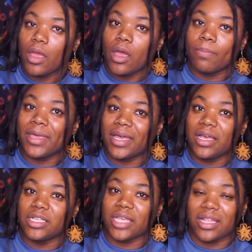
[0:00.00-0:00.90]

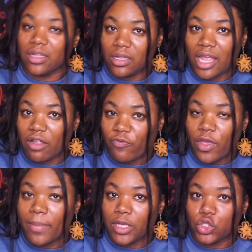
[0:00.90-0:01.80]
Because at the end of the day, the
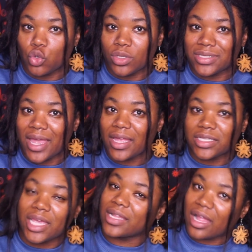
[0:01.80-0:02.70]
female students, they can
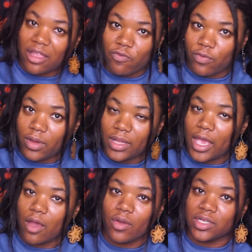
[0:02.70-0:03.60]
take down their friend
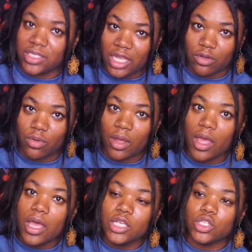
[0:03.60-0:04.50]
hair, etc.
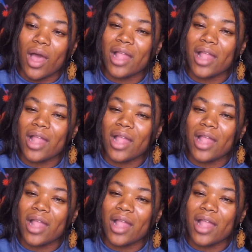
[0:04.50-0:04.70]
So I